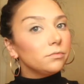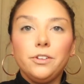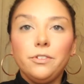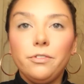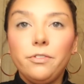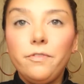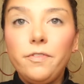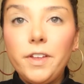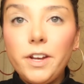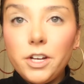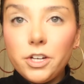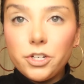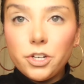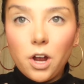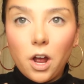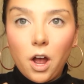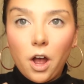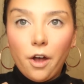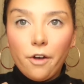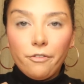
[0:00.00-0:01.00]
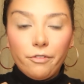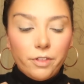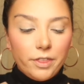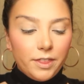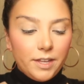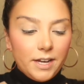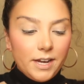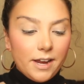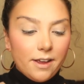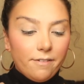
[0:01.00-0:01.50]
To finish off
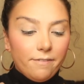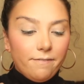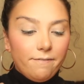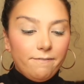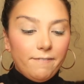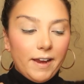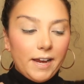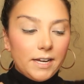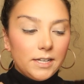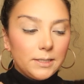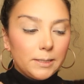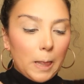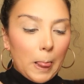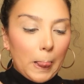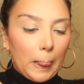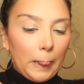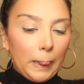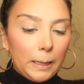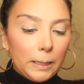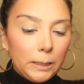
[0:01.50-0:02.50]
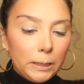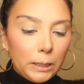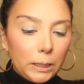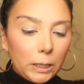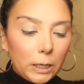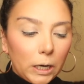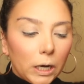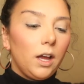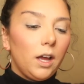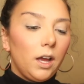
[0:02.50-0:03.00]
the face
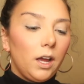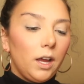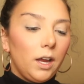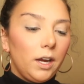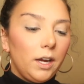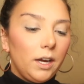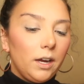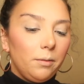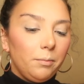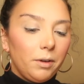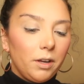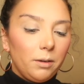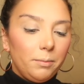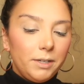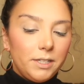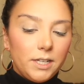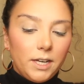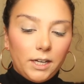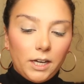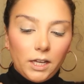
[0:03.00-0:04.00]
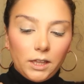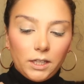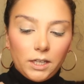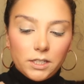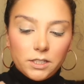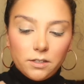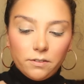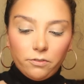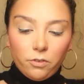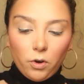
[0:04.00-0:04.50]
look, I am going to be taking
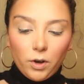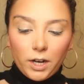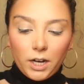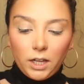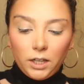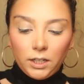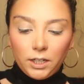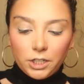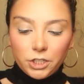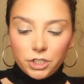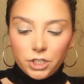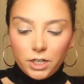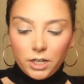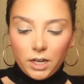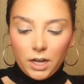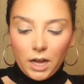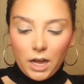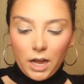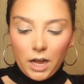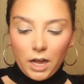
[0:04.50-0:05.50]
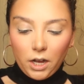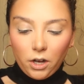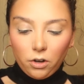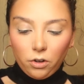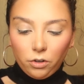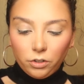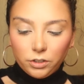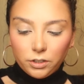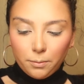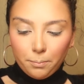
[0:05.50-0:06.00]
the Sephora Collection
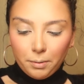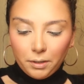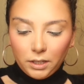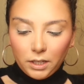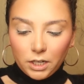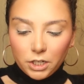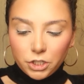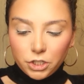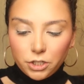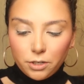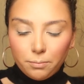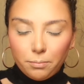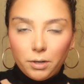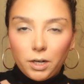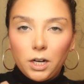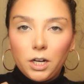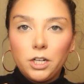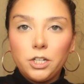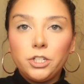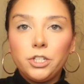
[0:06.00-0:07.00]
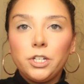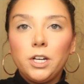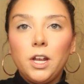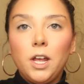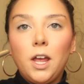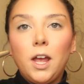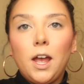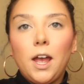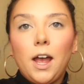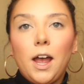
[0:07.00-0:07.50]
Angled Blush Brush.
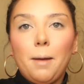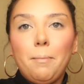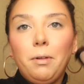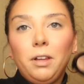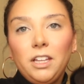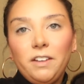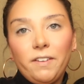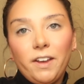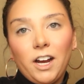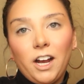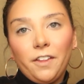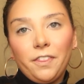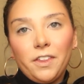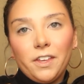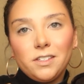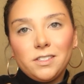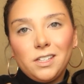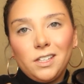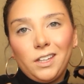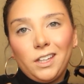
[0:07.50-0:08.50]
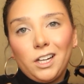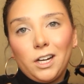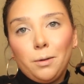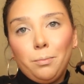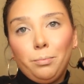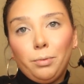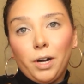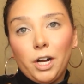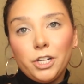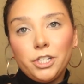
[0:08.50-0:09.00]
I believe I got this in like a
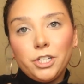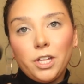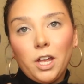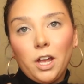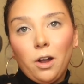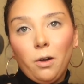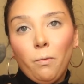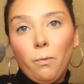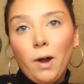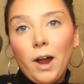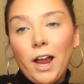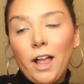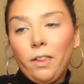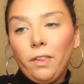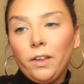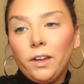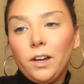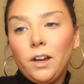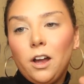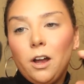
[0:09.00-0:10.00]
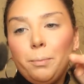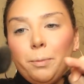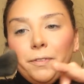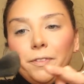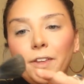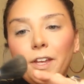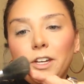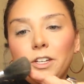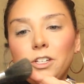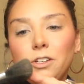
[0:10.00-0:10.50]
brush set a while ago,
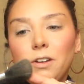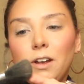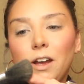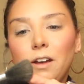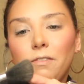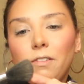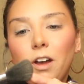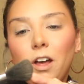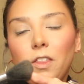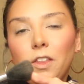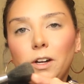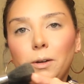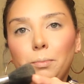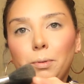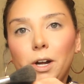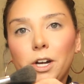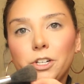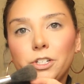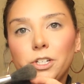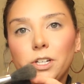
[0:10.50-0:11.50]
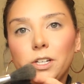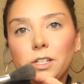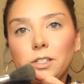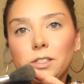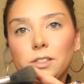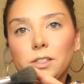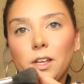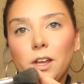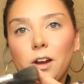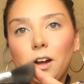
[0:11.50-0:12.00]
but they do have other
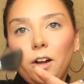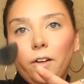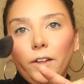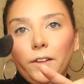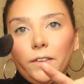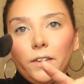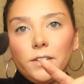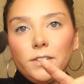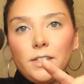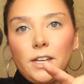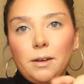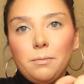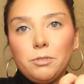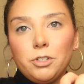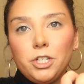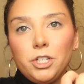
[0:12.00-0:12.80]
brushes that are like the same